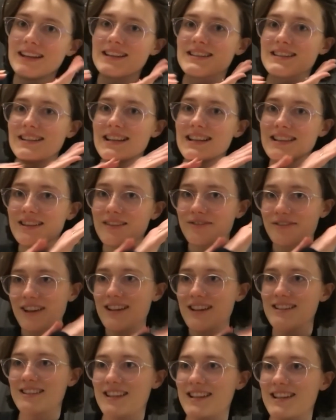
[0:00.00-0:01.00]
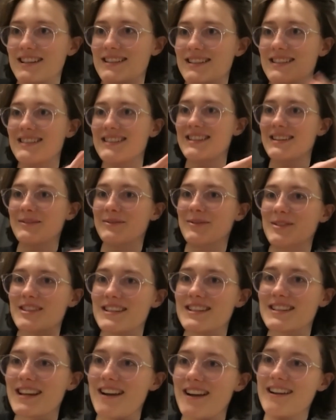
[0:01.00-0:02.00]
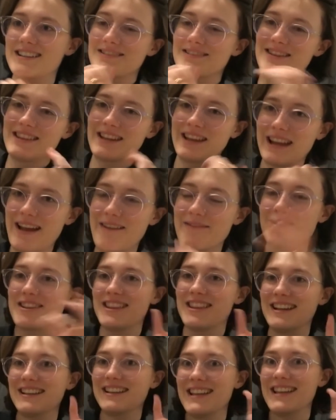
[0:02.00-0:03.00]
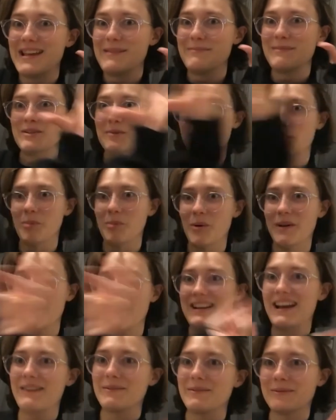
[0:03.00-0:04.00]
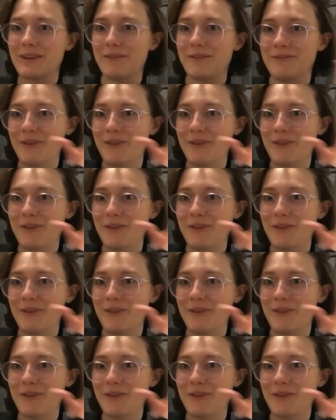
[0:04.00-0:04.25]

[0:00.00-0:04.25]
let's lean the face in towards this character and then everything in the image will point at